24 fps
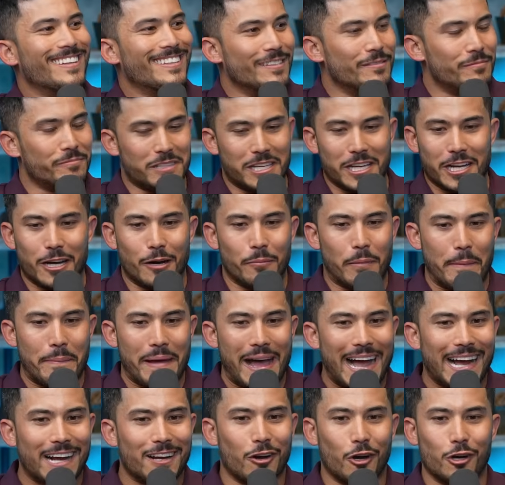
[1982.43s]
My
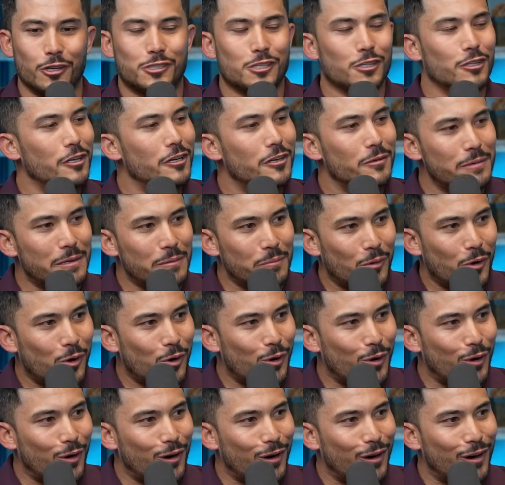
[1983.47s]
back hurts a little bit
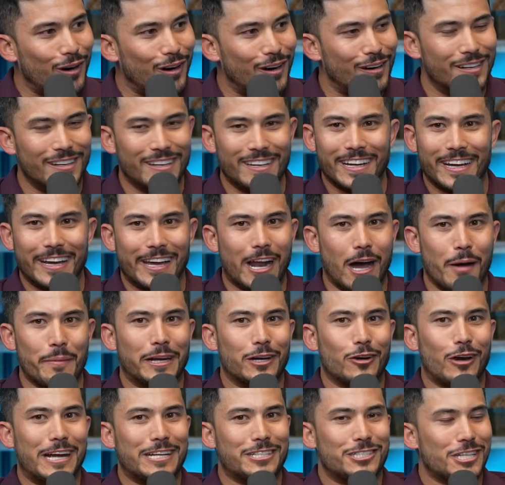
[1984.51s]
more and I'm
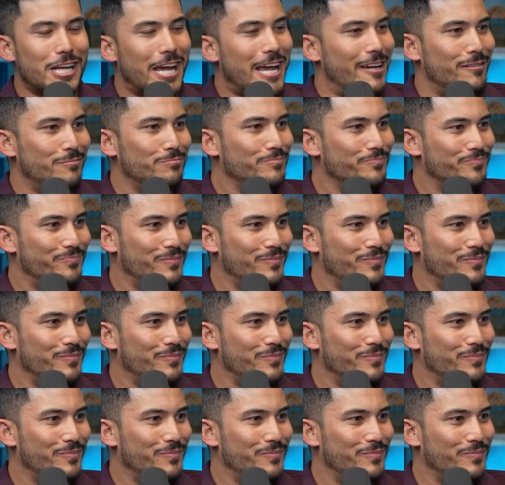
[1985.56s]
in great shape.